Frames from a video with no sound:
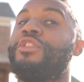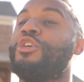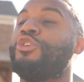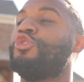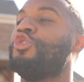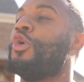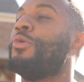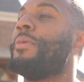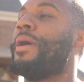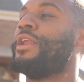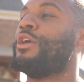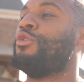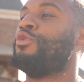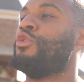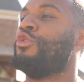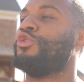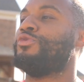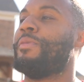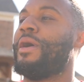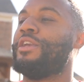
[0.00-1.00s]
There's nobody who
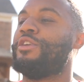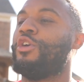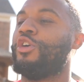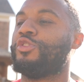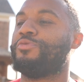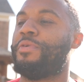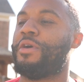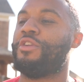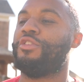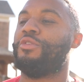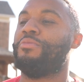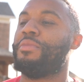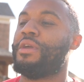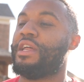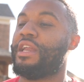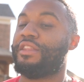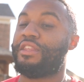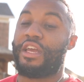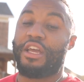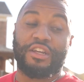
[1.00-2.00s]
knows my dogs better than
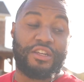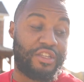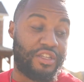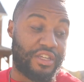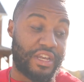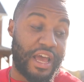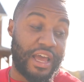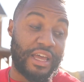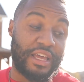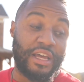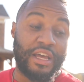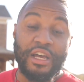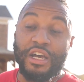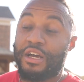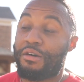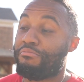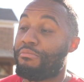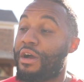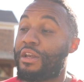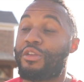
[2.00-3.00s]
me. And at the end of the day,
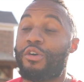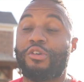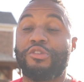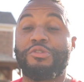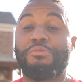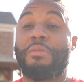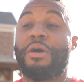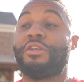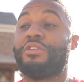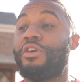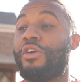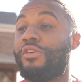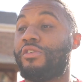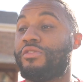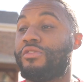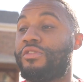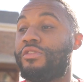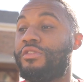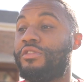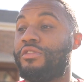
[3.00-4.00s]
my dogs are my
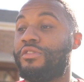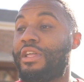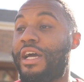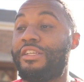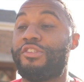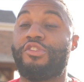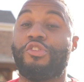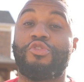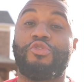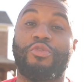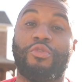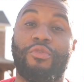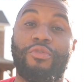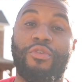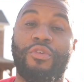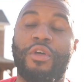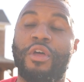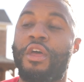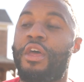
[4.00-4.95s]
dogs. That's the truth.